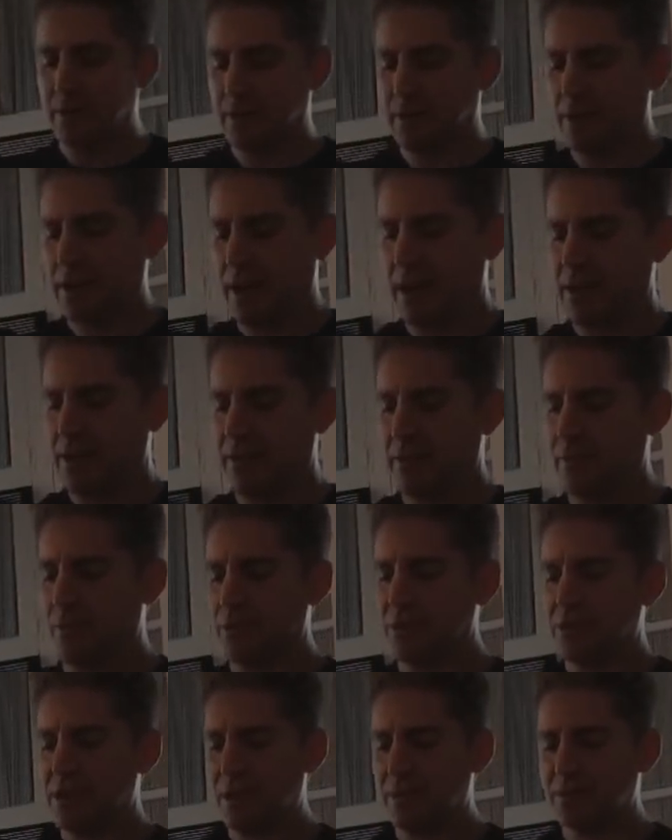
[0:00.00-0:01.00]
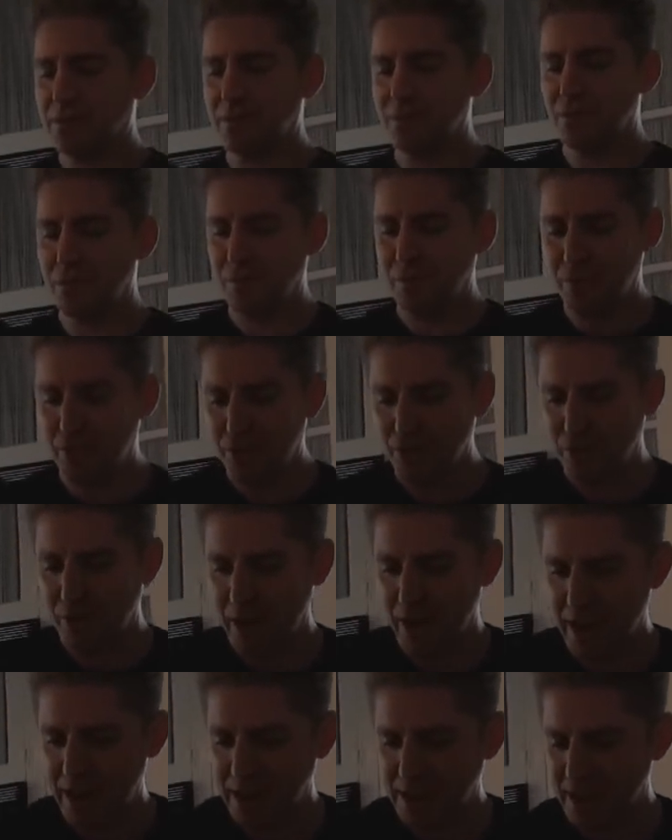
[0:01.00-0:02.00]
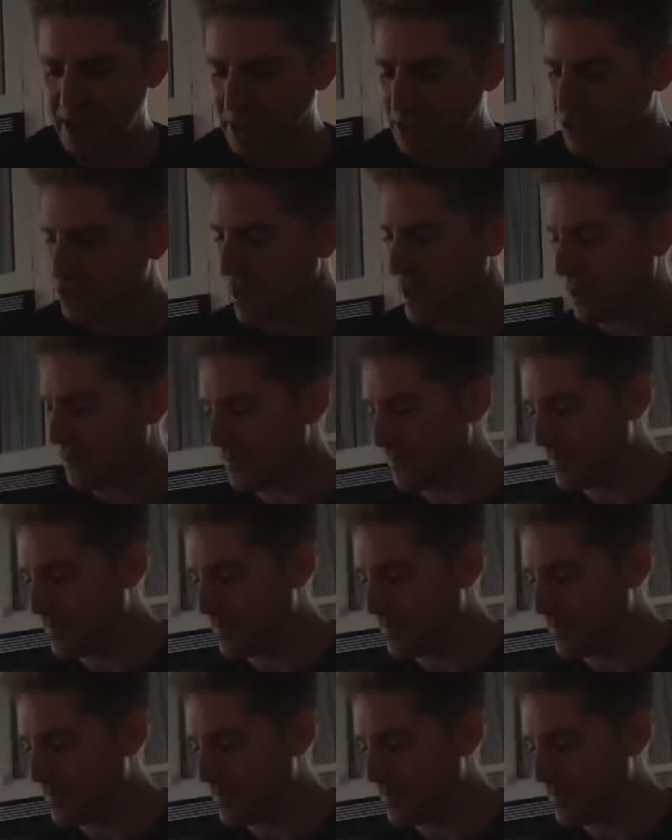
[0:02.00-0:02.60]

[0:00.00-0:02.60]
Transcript: Okay, 1 tablespoon pure anise extract.